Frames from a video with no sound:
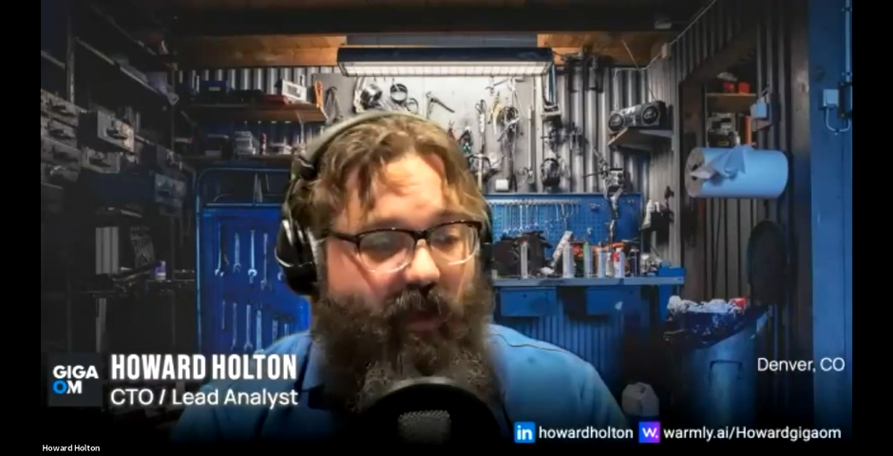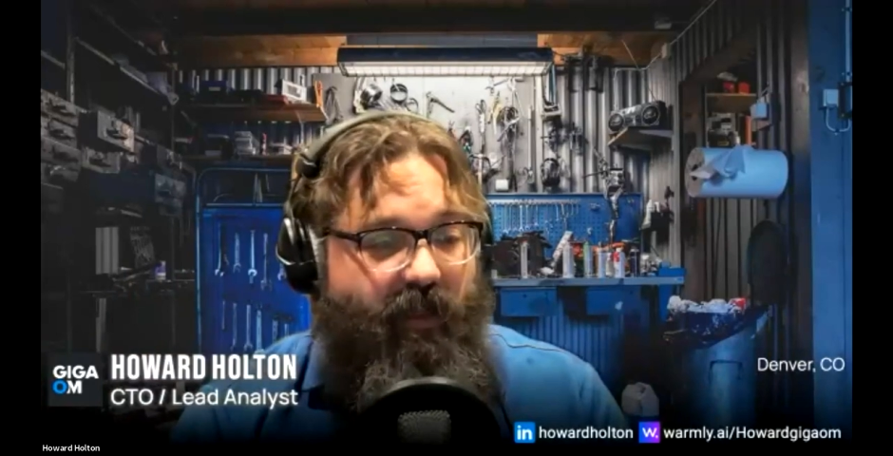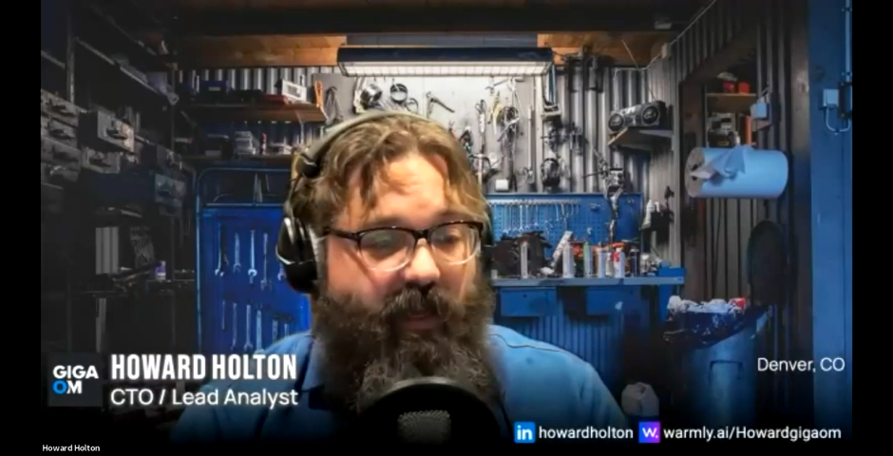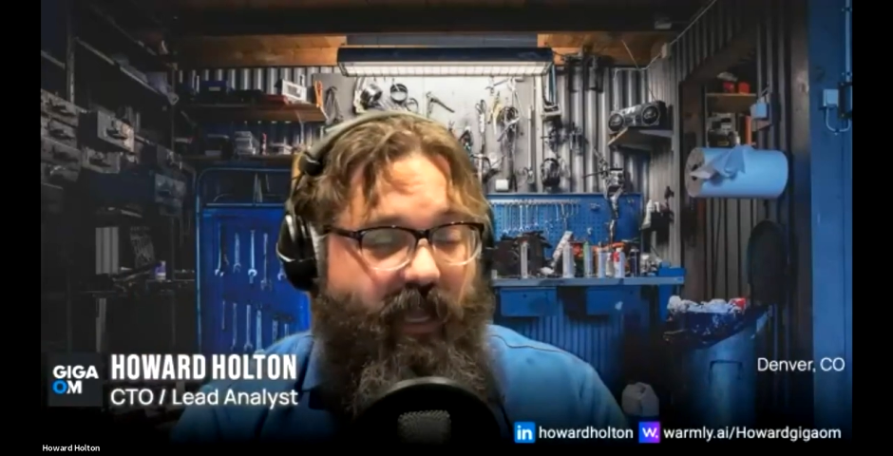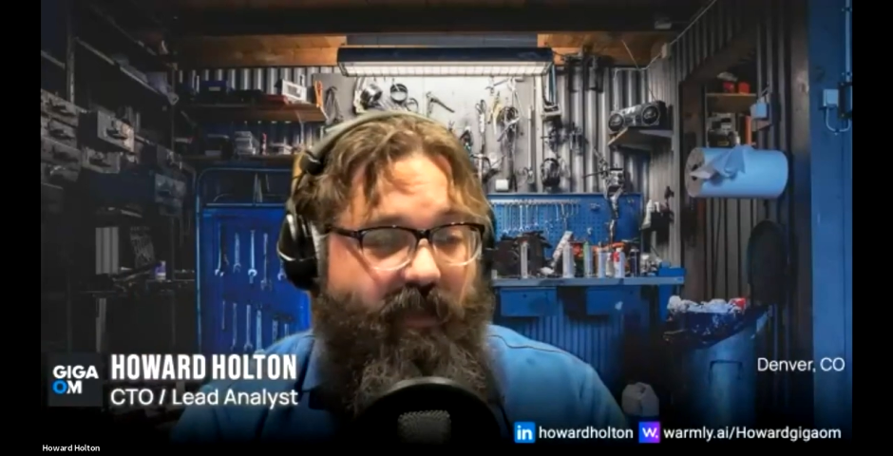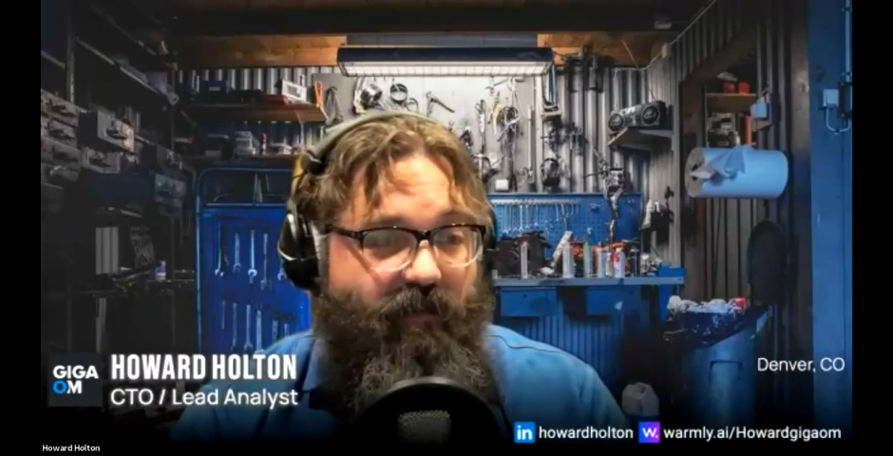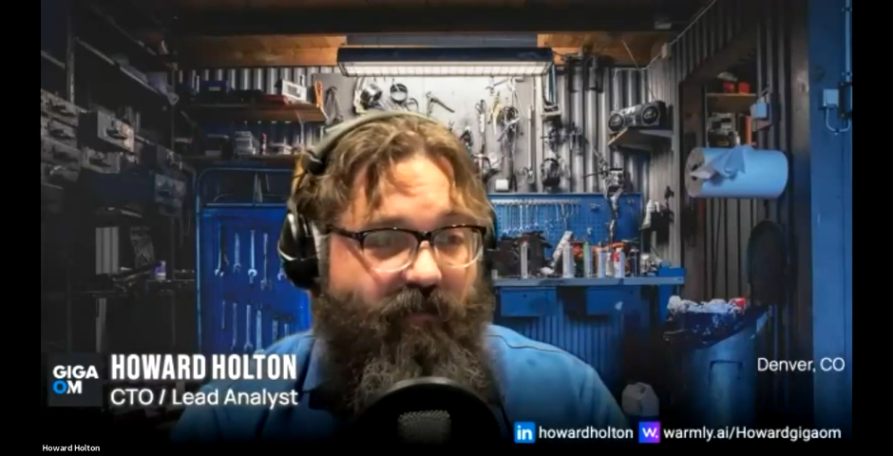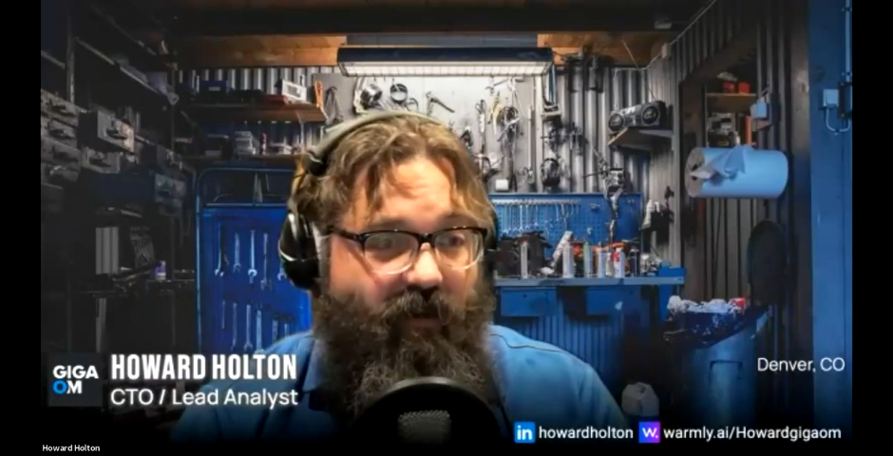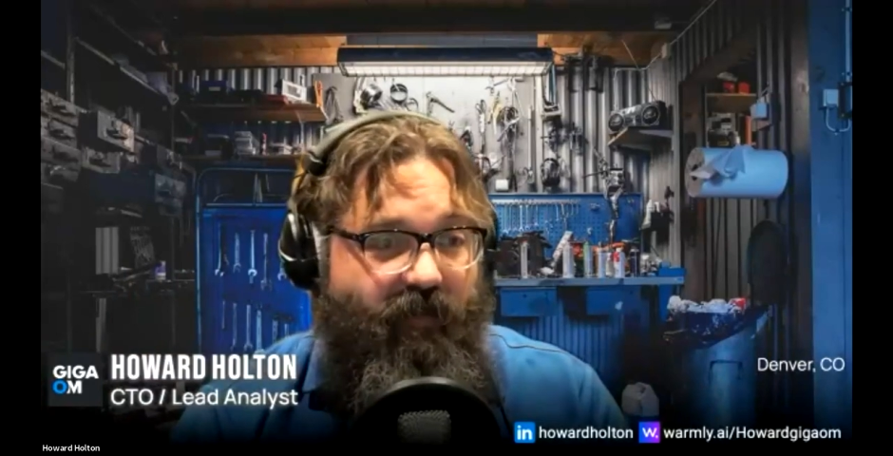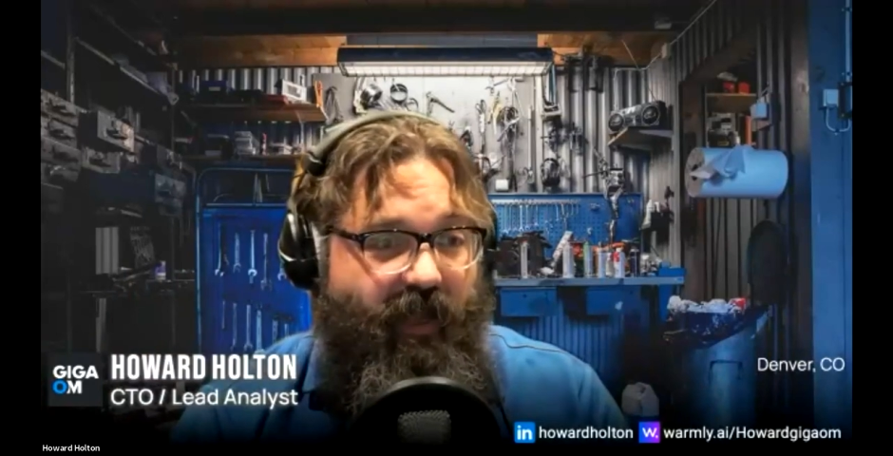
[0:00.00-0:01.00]
authentication
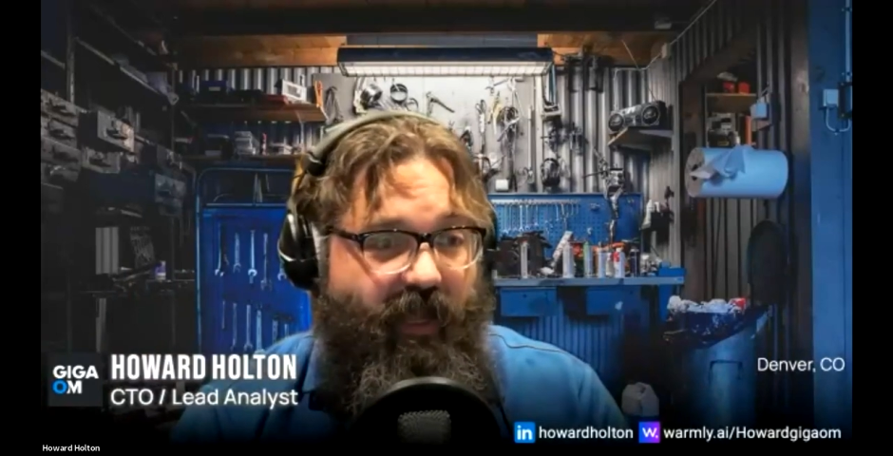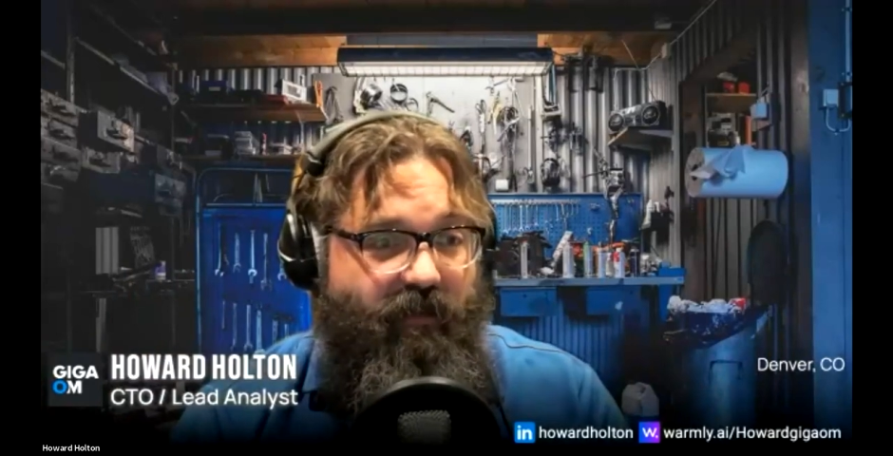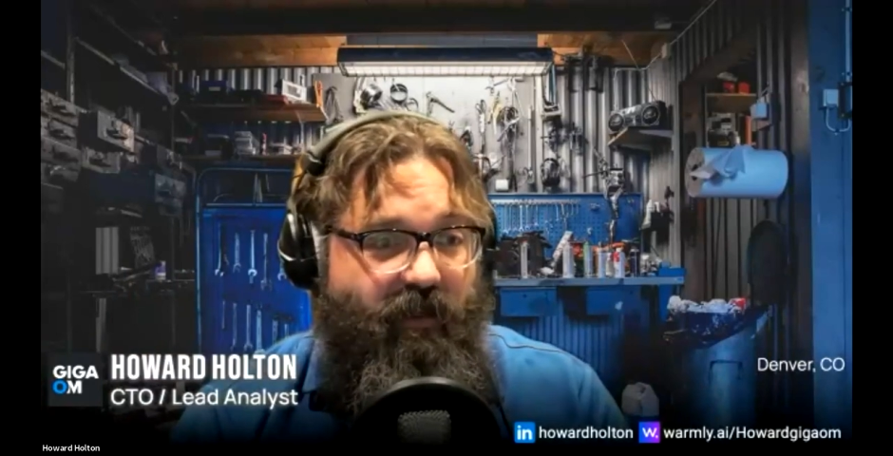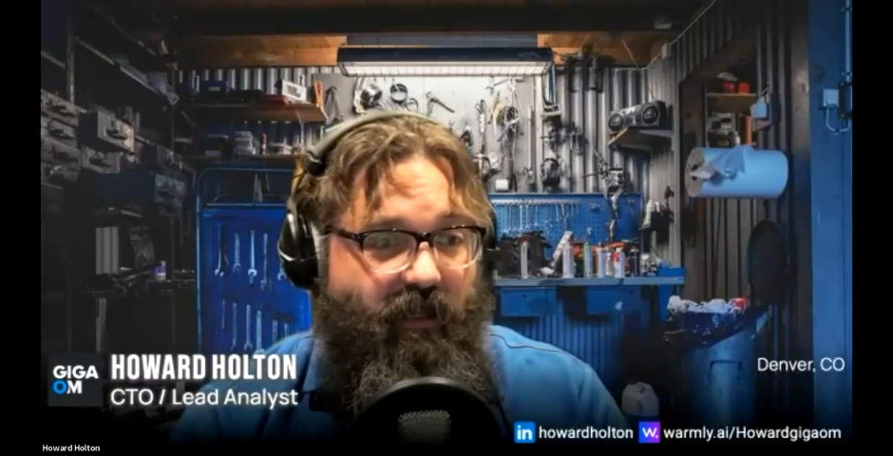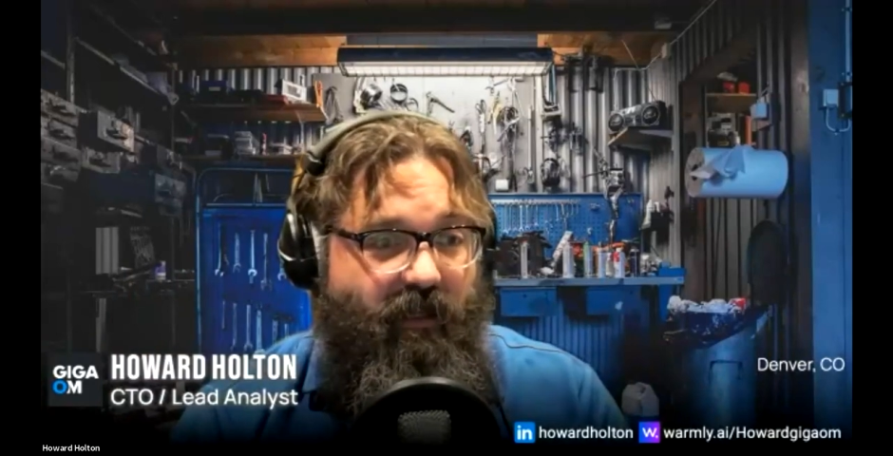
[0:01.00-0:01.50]
verification